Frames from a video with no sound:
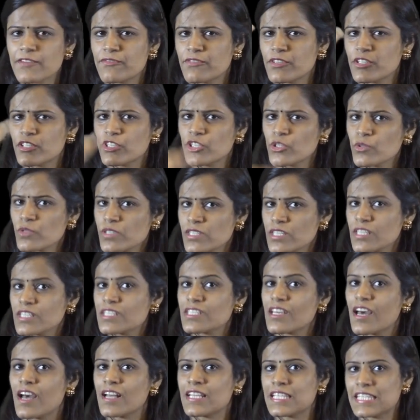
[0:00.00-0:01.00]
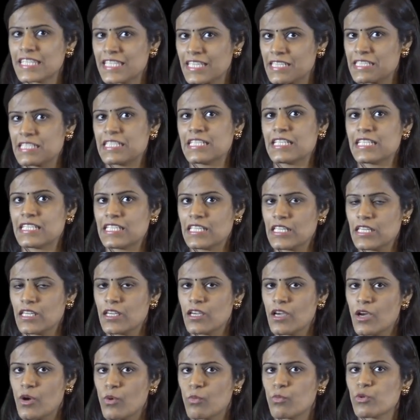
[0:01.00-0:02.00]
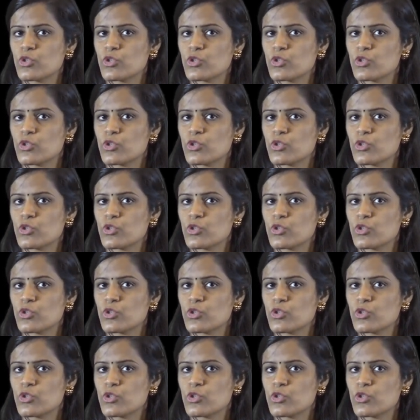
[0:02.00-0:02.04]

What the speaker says: It reduces uncertainty,